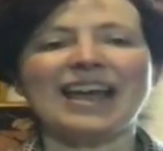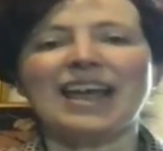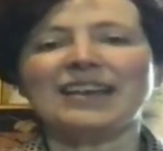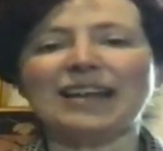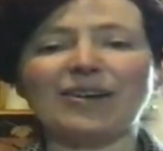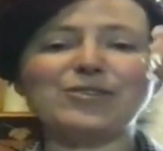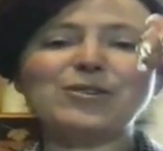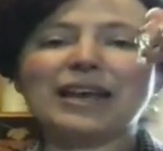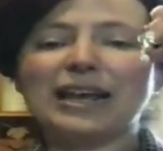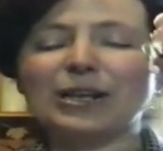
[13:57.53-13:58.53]
Now, I
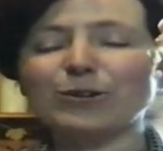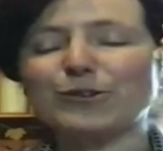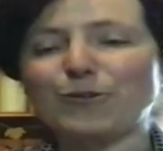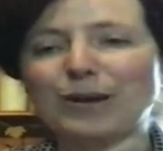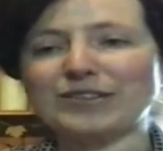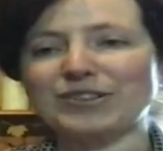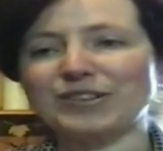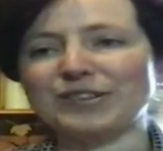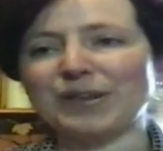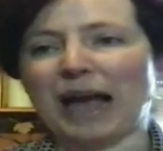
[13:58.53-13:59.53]
do get a lot of
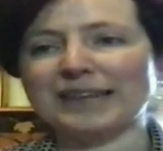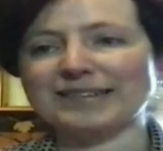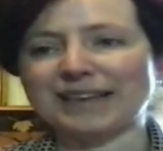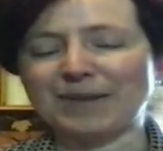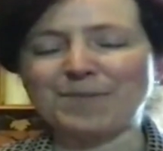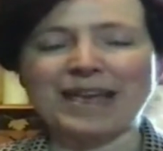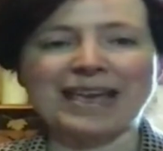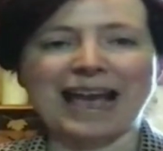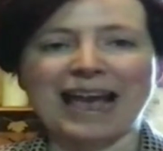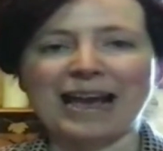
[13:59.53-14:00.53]
questions asking me
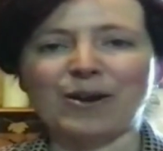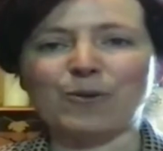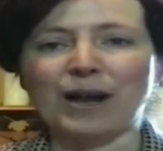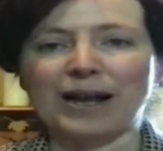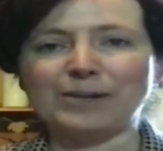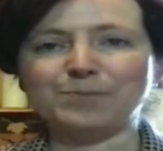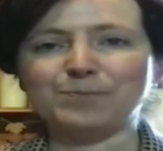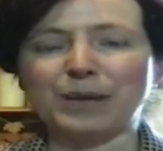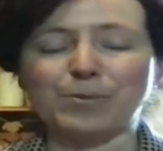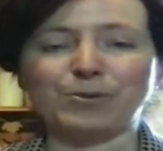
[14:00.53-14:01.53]
how
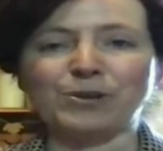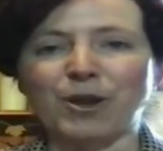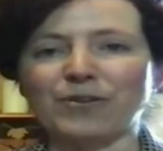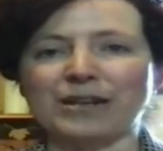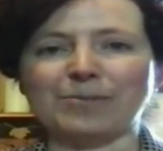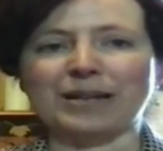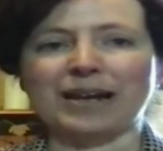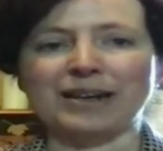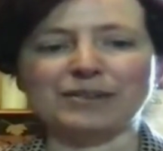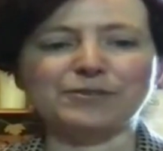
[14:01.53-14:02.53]
people know that I'm
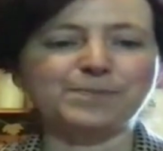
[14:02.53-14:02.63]
live.